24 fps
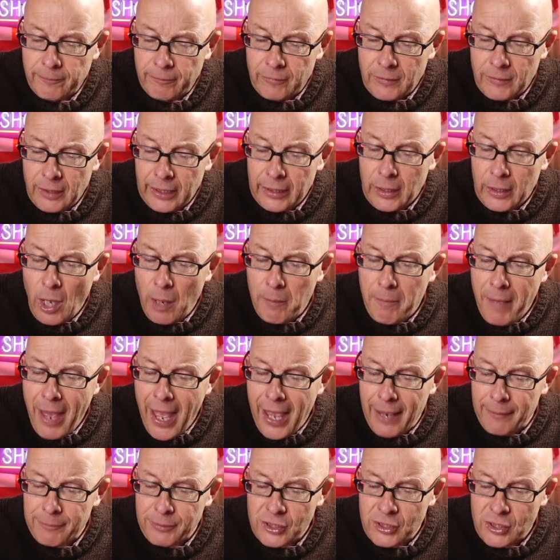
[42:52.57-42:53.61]
In our
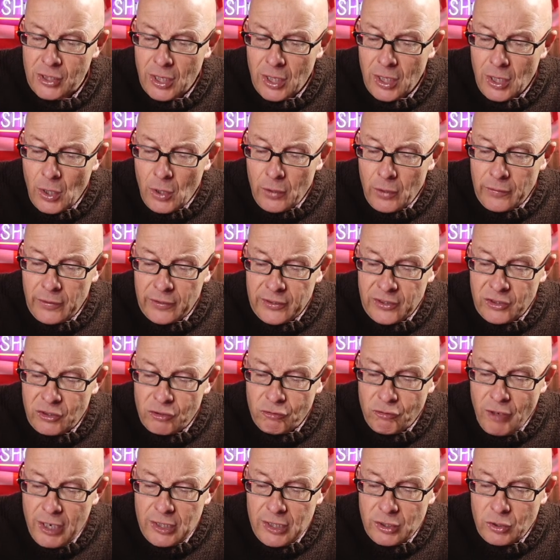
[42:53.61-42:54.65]
maps, the
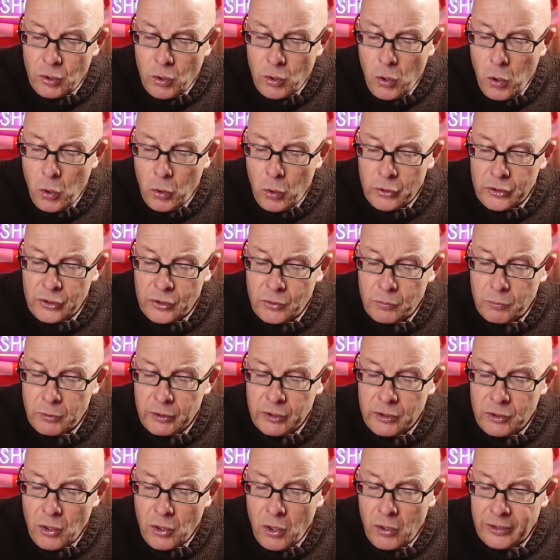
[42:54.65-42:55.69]
straight course was
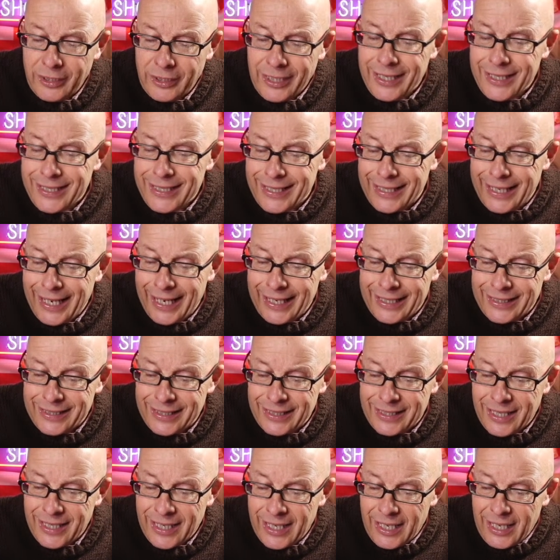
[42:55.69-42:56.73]
not
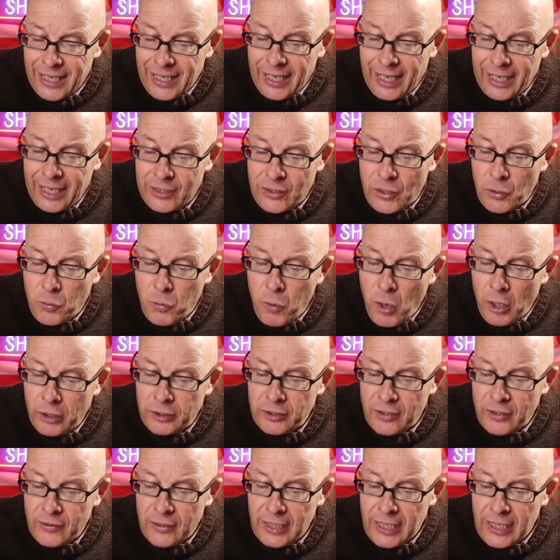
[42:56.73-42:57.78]
indicated, and the one
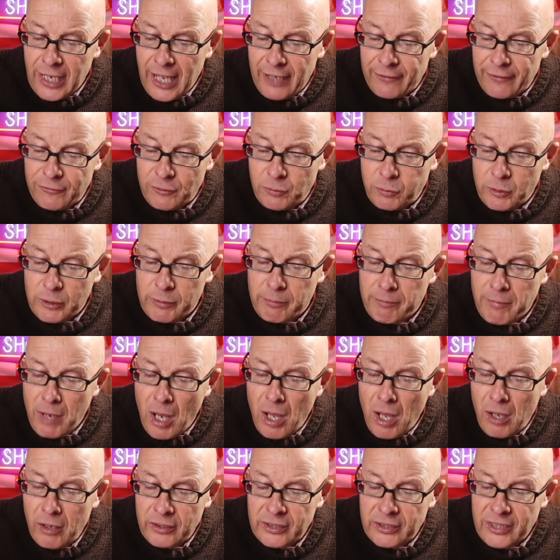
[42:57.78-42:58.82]
to the left was
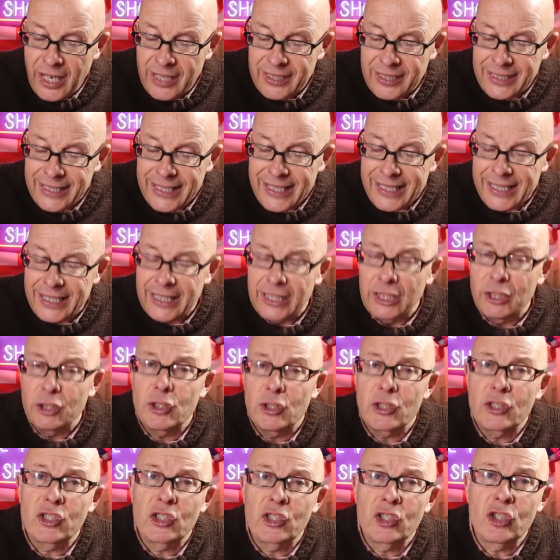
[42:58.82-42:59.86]
marked as leading to
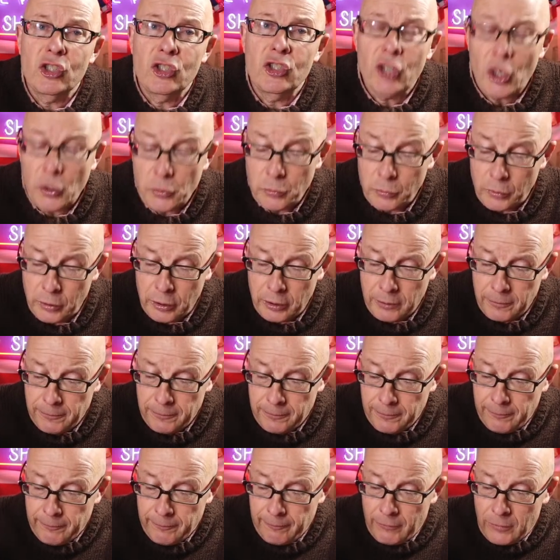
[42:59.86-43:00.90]
Stoke,
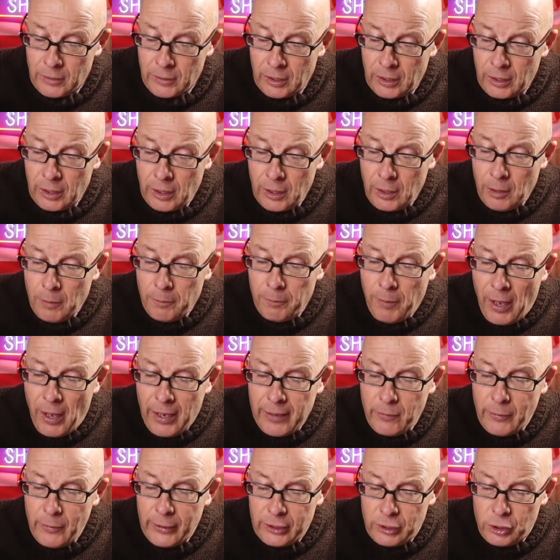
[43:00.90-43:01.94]
by
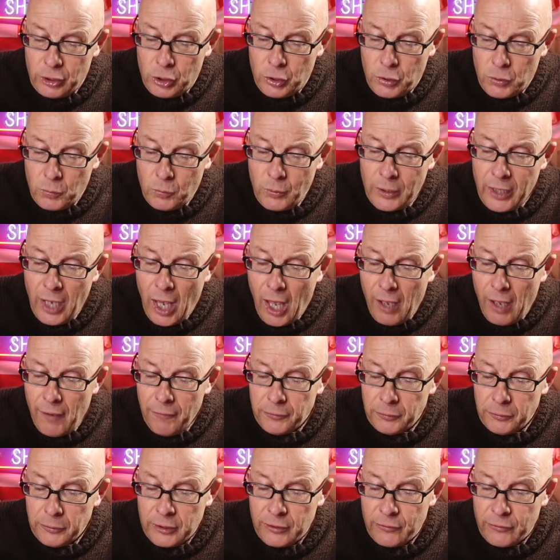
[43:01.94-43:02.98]
which we
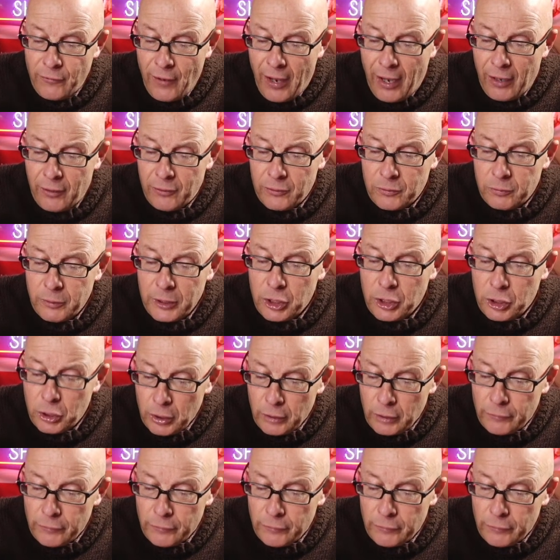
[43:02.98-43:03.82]
afterwards found we should have